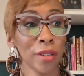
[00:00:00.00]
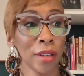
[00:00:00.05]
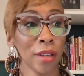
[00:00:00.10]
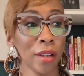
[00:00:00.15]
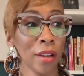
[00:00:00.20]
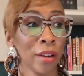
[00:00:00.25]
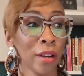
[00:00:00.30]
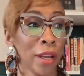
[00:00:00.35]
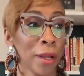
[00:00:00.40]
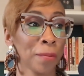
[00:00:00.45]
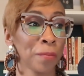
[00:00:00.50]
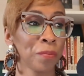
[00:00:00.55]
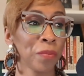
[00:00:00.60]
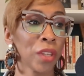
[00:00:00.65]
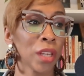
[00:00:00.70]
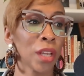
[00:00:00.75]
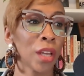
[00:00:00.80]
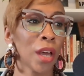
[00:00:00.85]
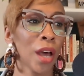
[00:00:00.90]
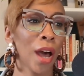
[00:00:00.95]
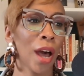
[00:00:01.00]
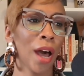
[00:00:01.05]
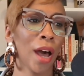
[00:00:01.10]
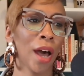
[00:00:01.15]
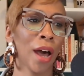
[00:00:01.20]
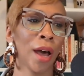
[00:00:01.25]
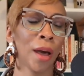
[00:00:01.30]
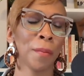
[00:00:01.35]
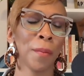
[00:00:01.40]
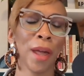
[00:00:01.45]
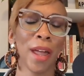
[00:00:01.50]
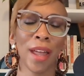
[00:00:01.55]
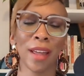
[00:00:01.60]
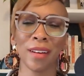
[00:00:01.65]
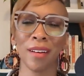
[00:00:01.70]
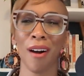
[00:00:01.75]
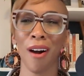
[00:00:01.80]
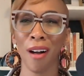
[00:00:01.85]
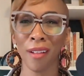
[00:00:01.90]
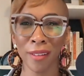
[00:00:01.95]
security.
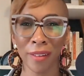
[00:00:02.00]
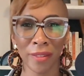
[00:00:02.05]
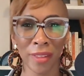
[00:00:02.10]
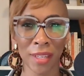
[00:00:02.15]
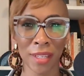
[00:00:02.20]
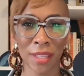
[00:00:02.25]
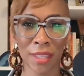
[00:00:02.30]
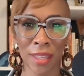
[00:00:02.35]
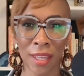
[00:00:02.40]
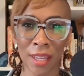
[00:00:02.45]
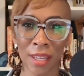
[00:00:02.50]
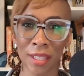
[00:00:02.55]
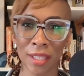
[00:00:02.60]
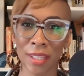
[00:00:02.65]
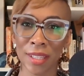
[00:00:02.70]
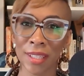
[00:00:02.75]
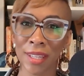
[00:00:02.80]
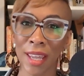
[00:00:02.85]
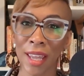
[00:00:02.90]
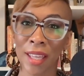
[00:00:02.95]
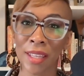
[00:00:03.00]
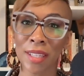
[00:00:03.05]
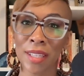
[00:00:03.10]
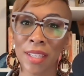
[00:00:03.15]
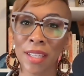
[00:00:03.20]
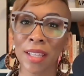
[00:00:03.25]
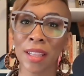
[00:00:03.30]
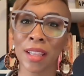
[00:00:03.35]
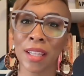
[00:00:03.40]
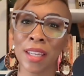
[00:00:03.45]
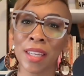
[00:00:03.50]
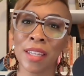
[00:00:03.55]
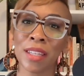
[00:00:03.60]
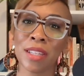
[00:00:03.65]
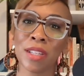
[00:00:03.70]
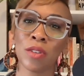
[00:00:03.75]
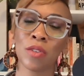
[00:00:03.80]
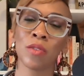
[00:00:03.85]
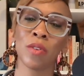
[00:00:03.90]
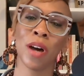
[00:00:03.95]
And all of these things tend to lead
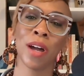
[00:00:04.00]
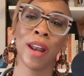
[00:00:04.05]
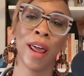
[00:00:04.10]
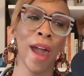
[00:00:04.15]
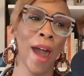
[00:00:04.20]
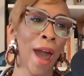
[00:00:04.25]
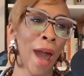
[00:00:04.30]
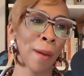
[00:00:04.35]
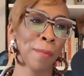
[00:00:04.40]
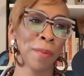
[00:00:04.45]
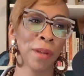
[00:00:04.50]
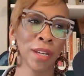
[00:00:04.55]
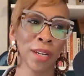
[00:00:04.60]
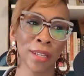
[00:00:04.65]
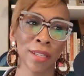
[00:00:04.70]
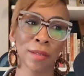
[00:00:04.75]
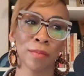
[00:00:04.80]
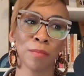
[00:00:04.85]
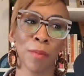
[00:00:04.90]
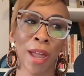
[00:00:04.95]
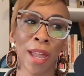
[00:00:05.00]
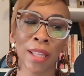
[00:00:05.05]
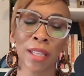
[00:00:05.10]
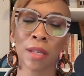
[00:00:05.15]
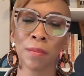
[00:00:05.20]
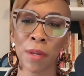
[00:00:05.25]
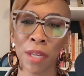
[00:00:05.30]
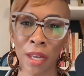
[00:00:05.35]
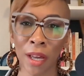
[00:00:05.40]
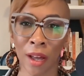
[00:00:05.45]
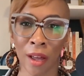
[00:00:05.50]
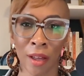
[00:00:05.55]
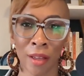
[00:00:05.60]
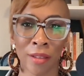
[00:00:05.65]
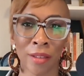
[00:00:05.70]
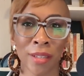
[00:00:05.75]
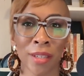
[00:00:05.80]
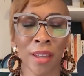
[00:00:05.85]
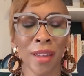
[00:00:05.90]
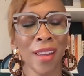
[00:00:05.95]
to unhappiness, mainly
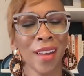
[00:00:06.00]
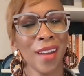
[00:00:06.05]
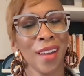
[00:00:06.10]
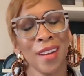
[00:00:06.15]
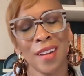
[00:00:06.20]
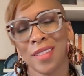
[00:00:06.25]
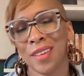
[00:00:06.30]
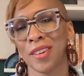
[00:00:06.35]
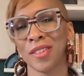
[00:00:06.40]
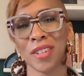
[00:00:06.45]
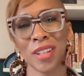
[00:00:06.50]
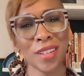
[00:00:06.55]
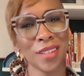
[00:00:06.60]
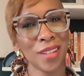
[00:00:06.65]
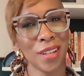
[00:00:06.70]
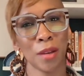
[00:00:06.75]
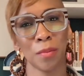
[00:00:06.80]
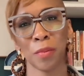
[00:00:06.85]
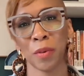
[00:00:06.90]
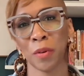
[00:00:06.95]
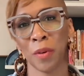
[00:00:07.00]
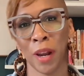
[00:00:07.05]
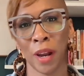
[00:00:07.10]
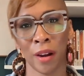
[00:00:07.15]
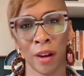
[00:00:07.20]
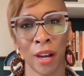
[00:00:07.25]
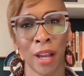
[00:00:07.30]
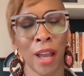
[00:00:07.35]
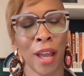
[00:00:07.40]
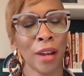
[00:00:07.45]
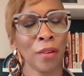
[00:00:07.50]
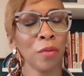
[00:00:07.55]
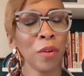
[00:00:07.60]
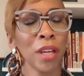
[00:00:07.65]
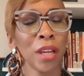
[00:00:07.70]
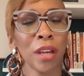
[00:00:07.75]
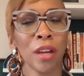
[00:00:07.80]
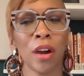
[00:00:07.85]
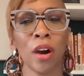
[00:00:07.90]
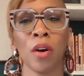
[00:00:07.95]
because they're just temporary. And
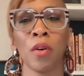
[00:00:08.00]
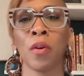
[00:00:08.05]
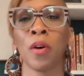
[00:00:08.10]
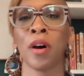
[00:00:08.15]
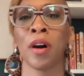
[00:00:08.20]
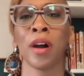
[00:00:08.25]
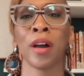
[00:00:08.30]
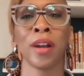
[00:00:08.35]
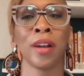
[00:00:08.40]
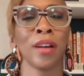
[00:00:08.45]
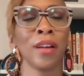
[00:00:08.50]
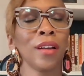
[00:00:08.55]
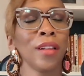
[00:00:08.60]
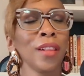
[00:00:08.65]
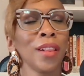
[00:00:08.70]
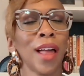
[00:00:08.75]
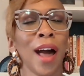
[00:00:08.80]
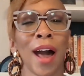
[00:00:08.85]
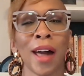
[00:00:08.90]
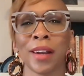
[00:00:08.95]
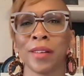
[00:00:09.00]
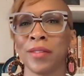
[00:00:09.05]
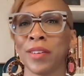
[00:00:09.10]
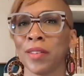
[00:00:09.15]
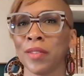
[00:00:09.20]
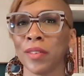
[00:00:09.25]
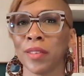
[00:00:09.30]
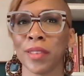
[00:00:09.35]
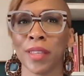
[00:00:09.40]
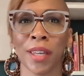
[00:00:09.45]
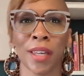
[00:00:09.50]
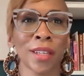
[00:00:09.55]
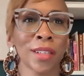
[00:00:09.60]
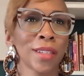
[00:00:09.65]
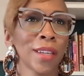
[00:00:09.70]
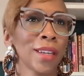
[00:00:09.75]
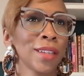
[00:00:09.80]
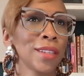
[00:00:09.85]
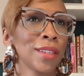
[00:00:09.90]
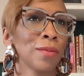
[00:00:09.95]
we can go on a lot of different
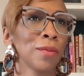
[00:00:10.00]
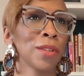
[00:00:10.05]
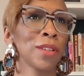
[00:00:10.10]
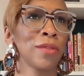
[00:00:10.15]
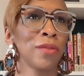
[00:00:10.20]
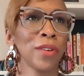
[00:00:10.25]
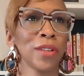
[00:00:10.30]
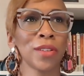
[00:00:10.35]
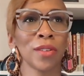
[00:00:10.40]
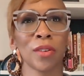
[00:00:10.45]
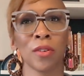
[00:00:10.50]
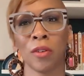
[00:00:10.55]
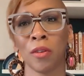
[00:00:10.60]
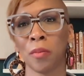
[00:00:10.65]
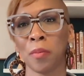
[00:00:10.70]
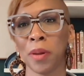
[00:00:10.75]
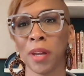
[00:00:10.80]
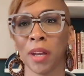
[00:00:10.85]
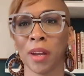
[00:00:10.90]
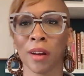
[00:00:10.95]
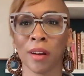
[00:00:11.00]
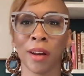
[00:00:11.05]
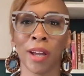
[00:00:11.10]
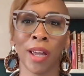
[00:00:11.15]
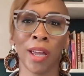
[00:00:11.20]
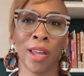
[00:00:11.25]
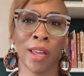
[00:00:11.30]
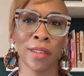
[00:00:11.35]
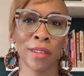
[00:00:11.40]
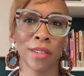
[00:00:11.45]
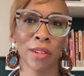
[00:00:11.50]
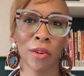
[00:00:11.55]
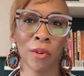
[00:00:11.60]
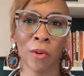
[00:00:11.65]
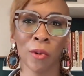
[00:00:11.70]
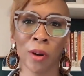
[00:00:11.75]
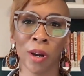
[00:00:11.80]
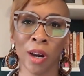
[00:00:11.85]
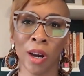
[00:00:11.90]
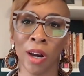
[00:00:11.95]
things like someone's physical appearance
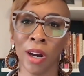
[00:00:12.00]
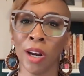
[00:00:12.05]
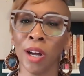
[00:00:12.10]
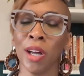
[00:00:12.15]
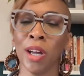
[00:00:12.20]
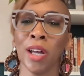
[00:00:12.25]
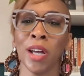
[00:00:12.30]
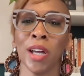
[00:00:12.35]
or,